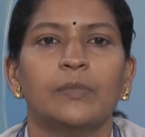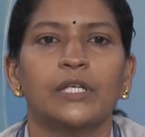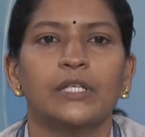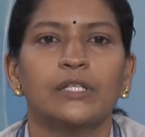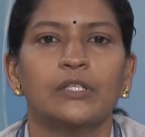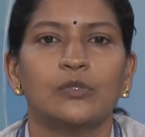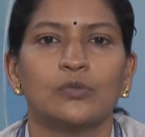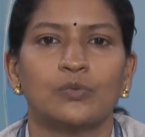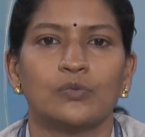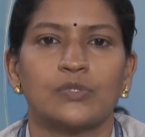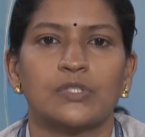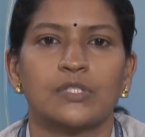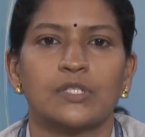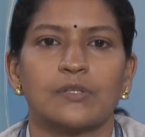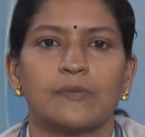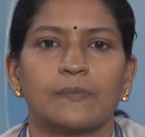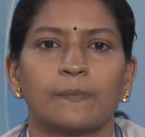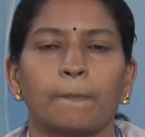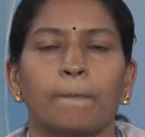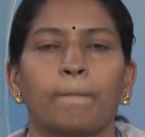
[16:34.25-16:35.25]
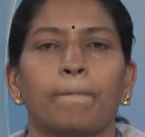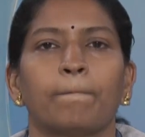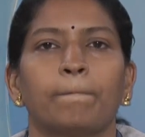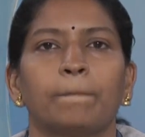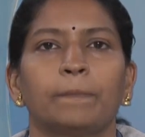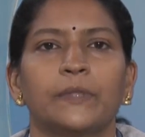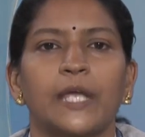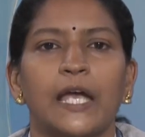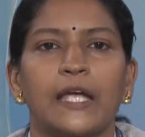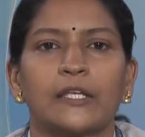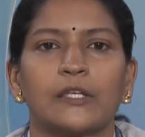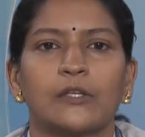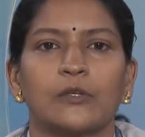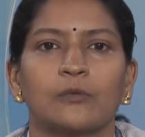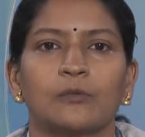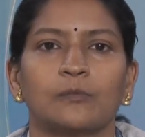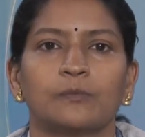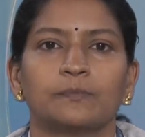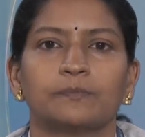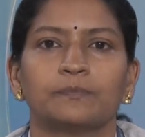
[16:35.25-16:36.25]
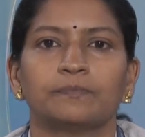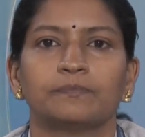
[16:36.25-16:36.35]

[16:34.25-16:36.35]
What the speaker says: be used. Thank you.